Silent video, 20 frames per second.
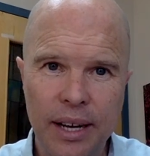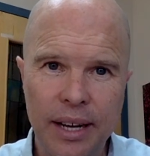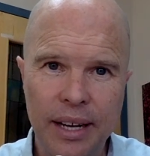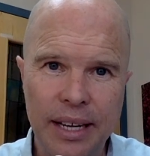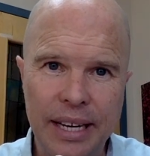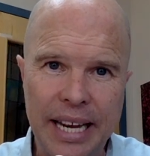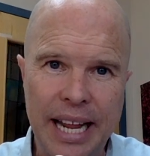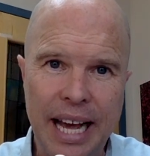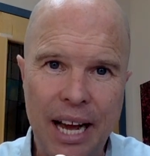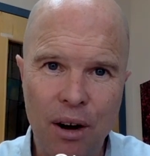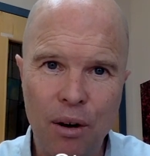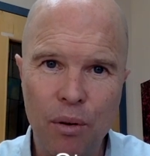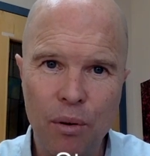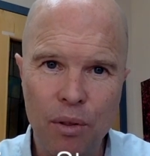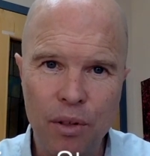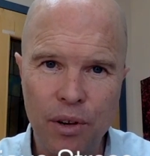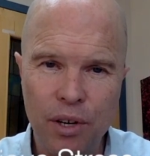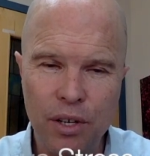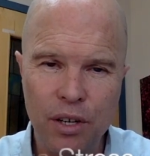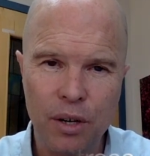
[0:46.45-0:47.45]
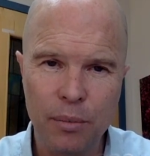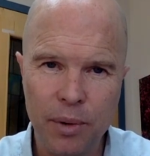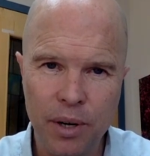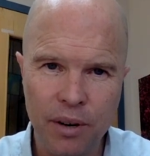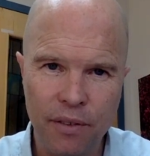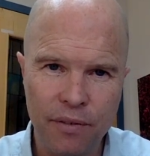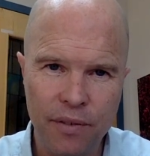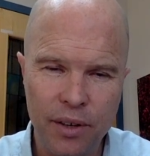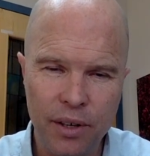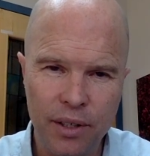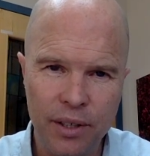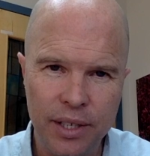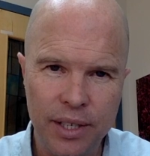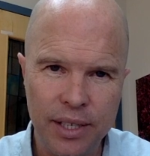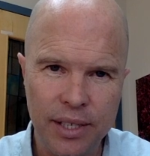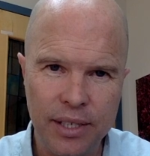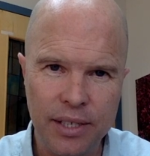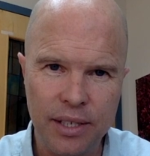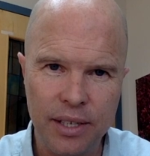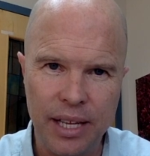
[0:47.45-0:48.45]
now the term in our field
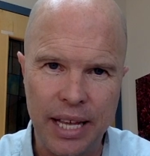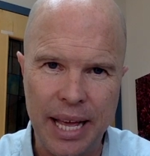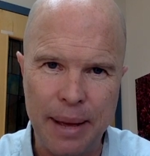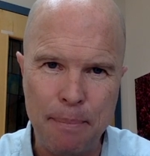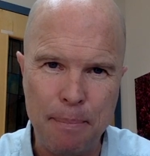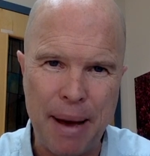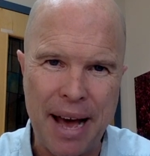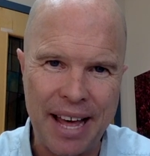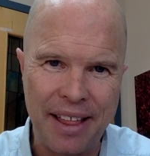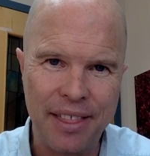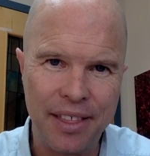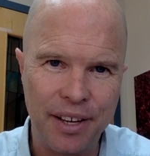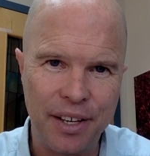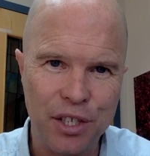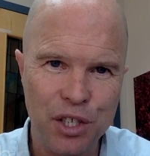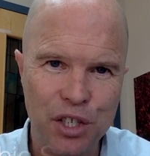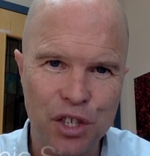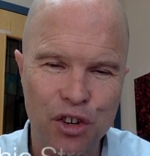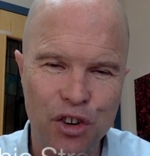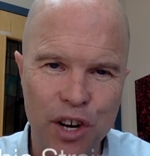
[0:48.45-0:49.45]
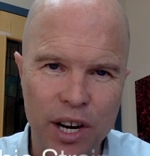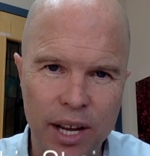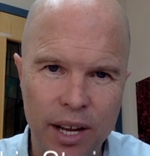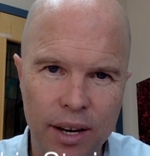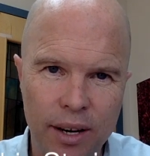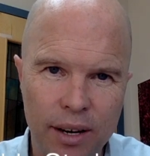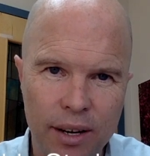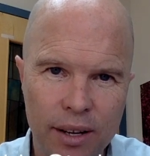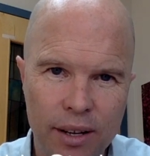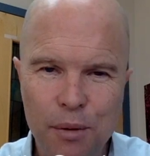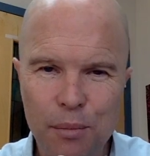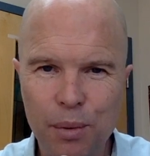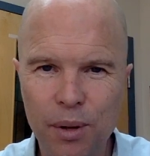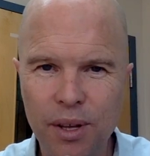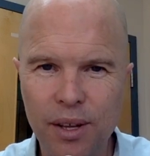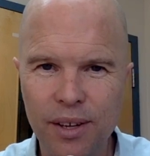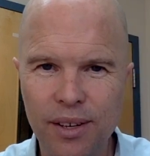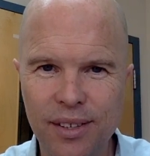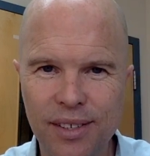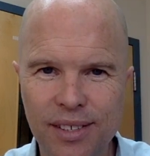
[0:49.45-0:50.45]
is empathic strain,
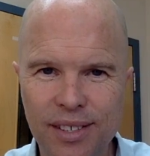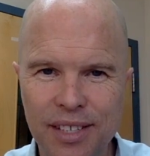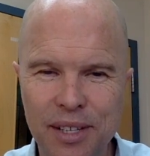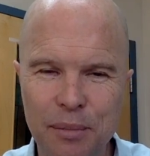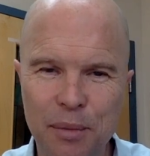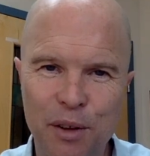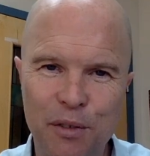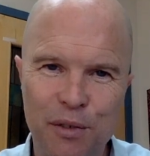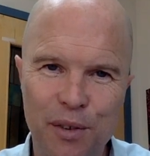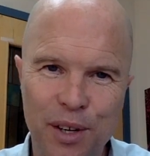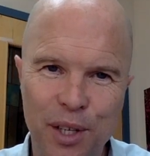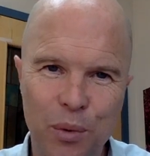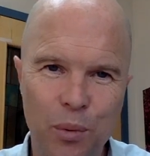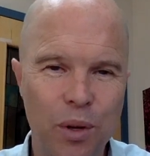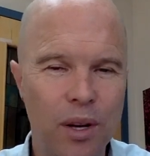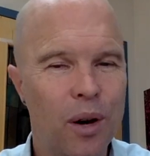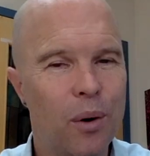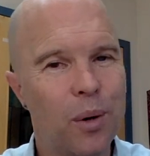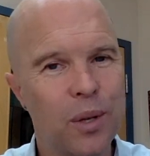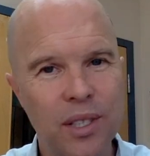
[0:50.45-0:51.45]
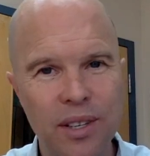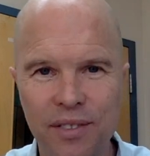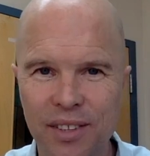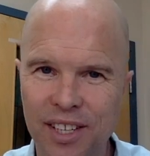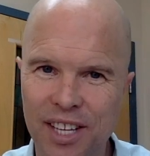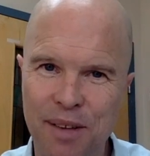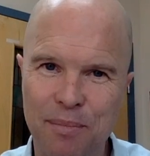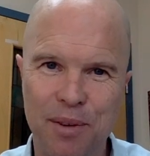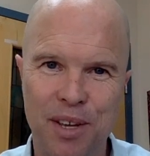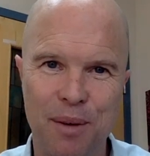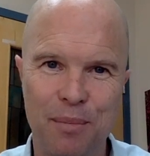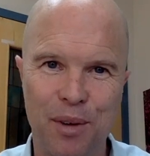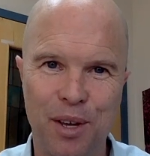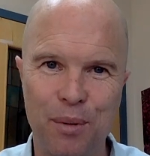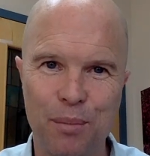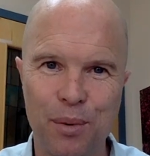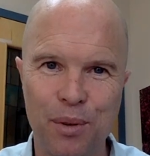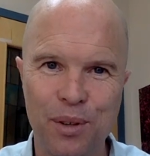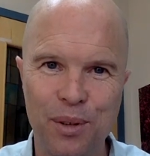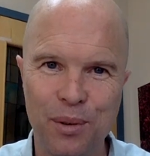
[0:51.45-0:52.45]
because in my field we always have to keep coming
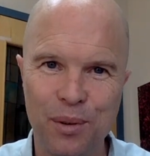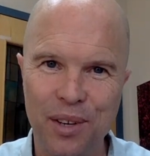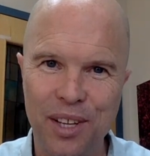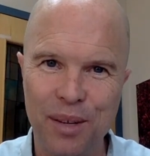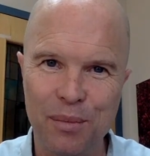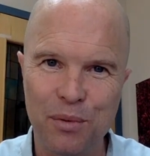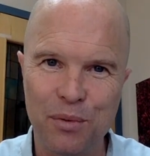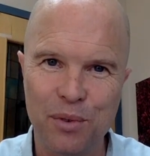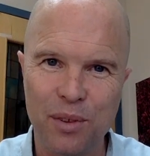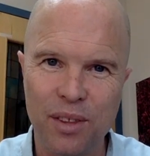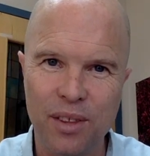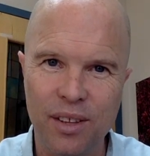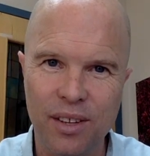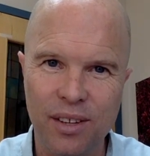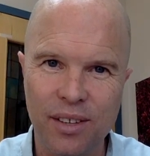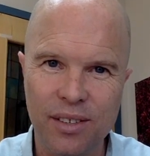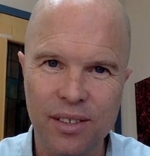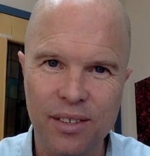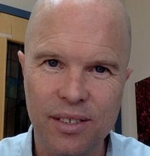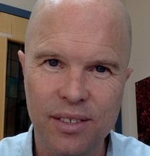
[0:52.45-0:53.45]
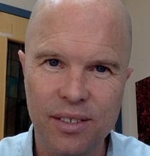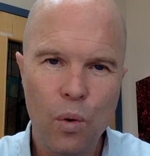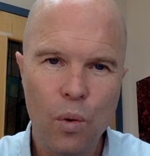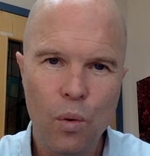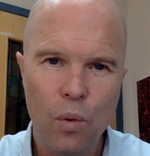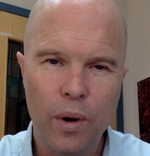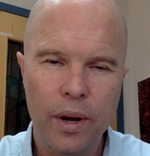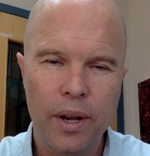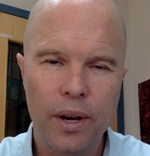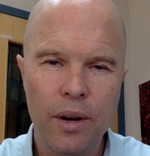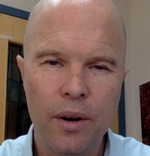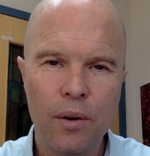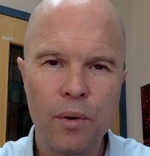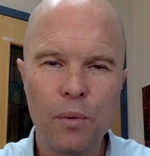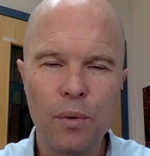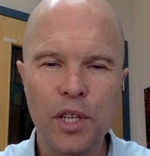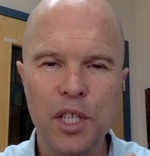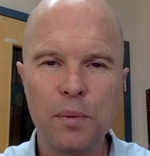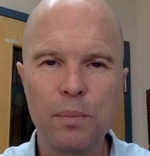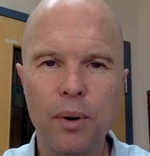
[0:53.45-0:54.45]
up with new names for things. When
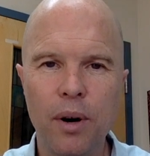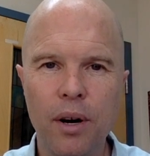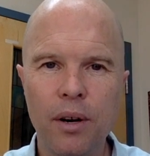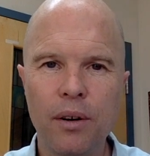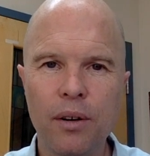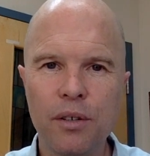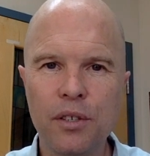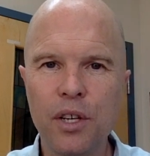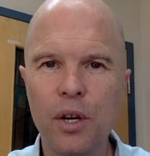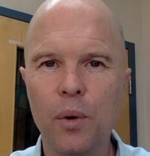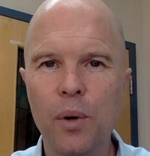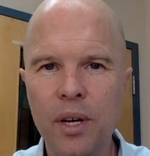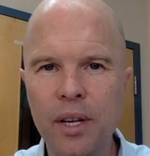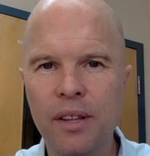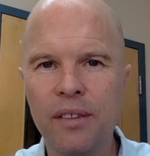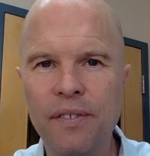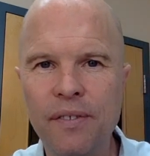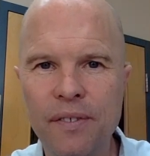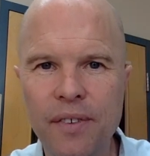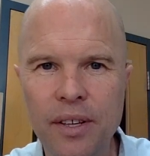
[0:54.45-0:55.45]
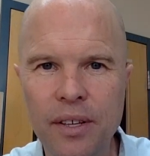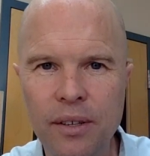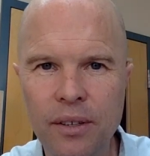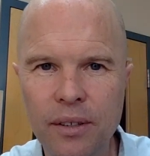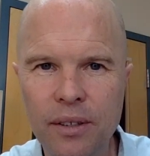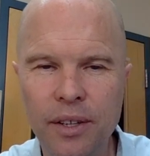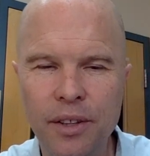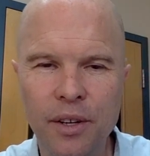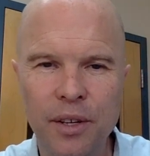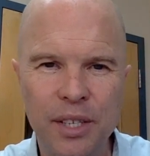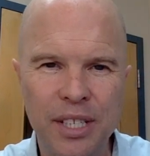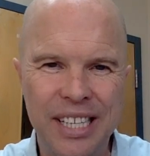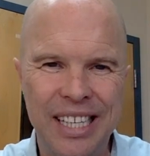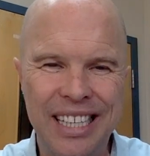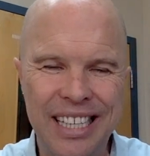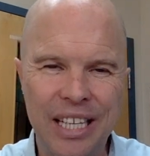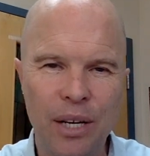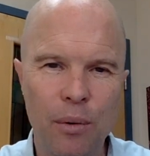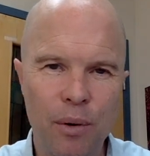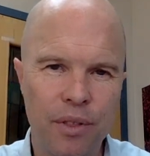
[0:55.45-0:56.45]
responders go into the field and they're
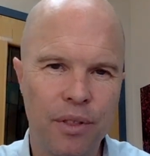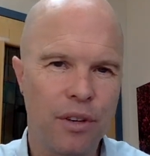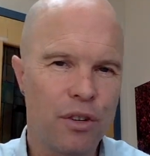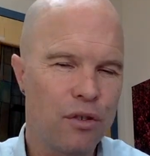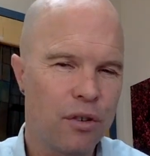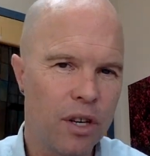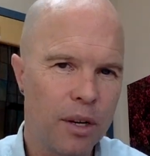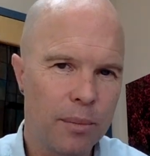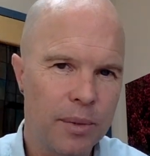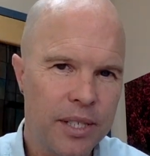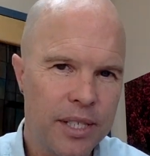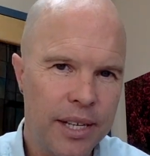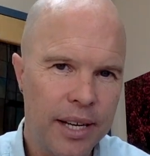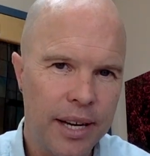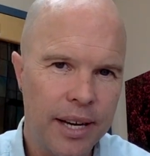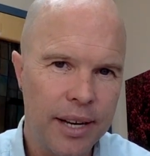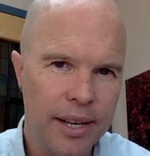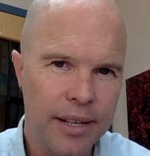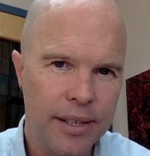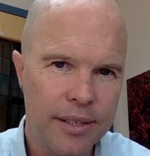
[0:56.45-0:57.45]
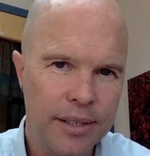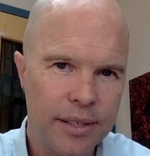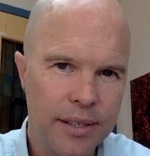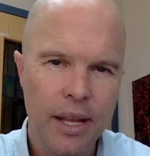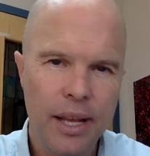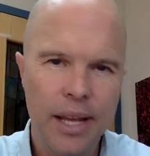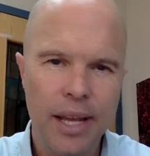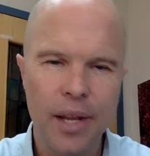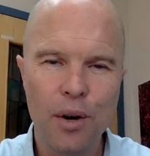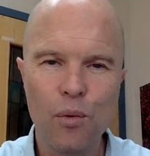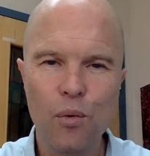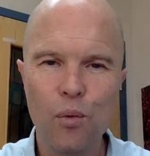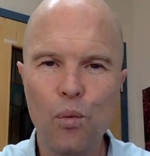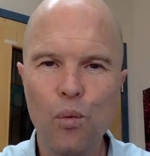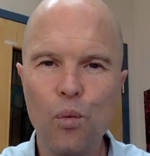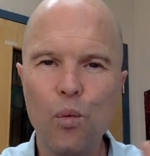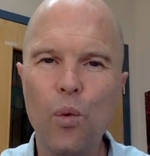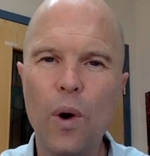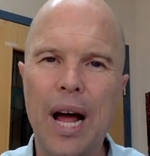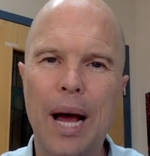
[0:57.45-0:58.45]
dealing with the traumatized, it
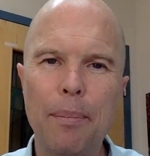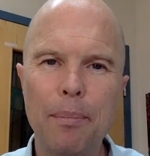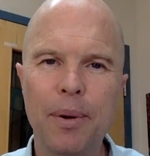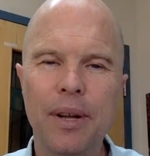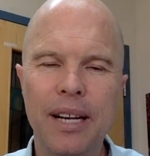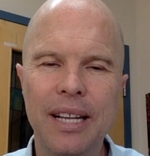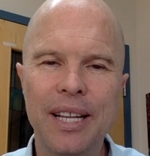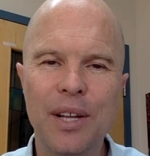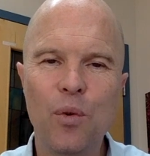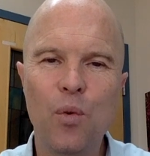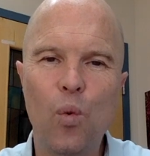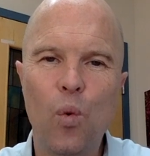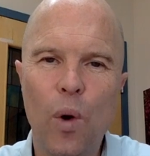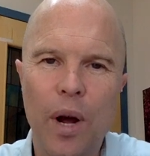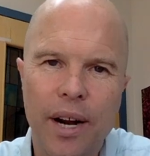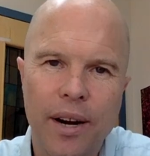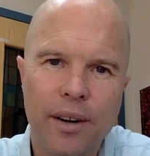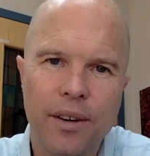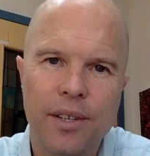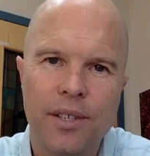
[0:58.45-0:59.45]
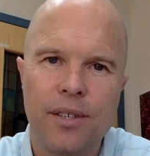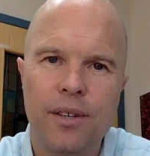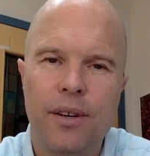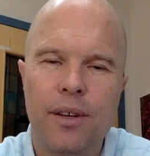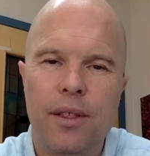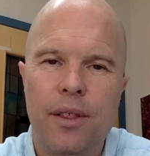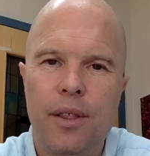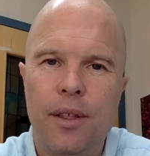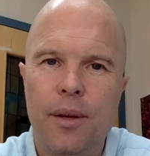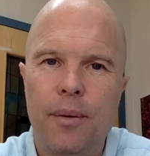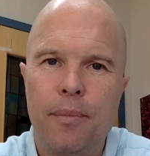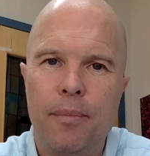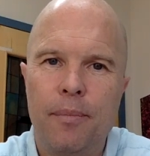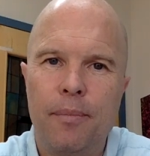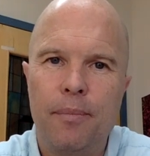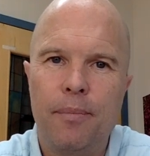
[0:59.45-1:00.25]
rapidly wears on them.